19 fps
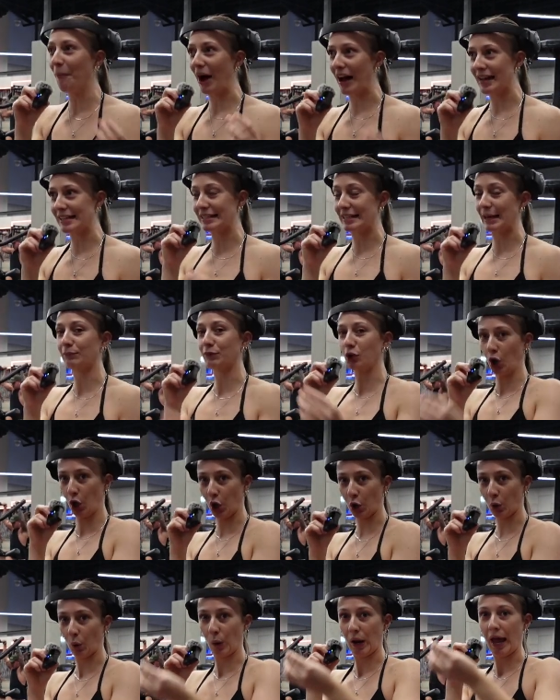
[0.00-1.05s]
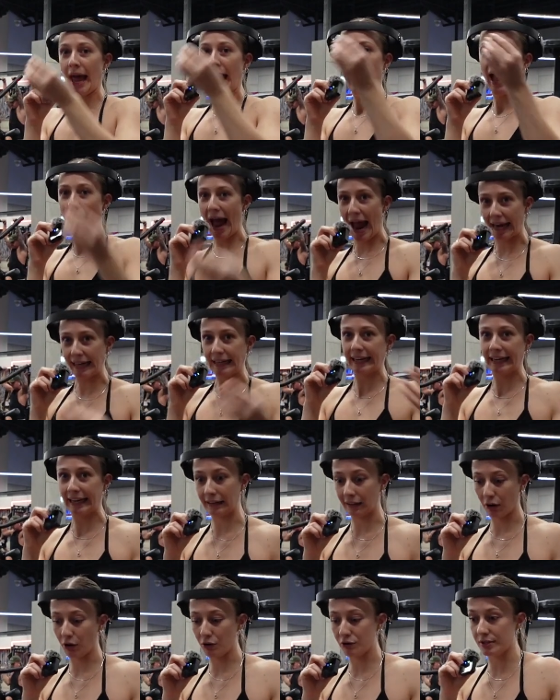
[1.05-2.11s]
bicep curled eight
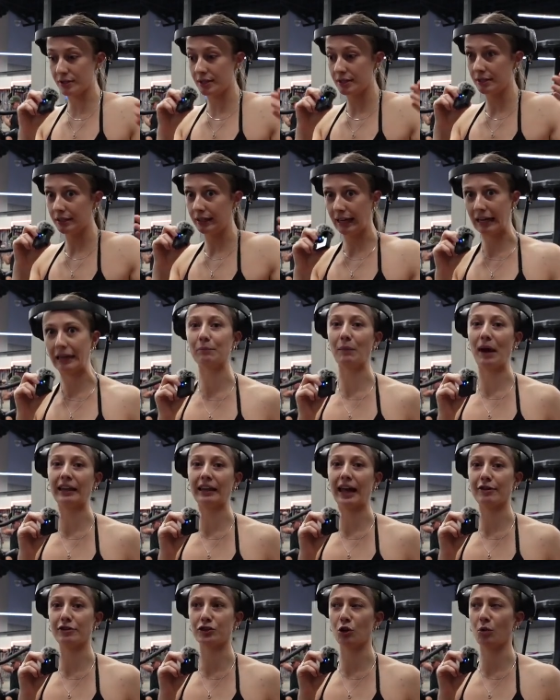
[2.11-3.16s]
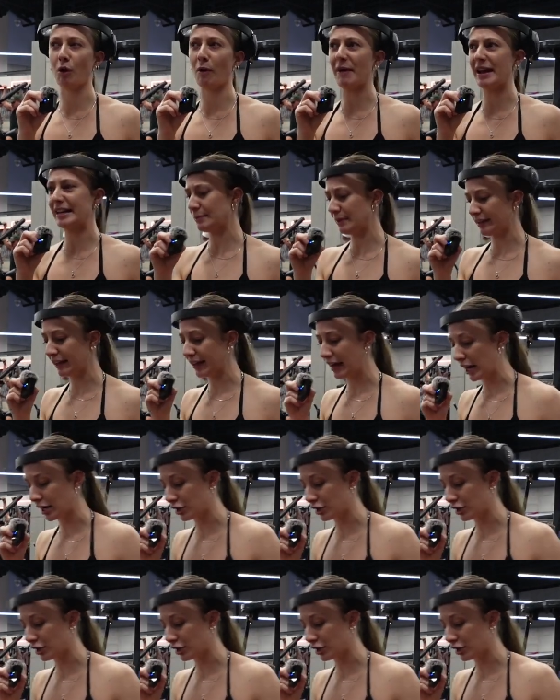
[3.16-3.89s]
kilos in my life. So what makes me think I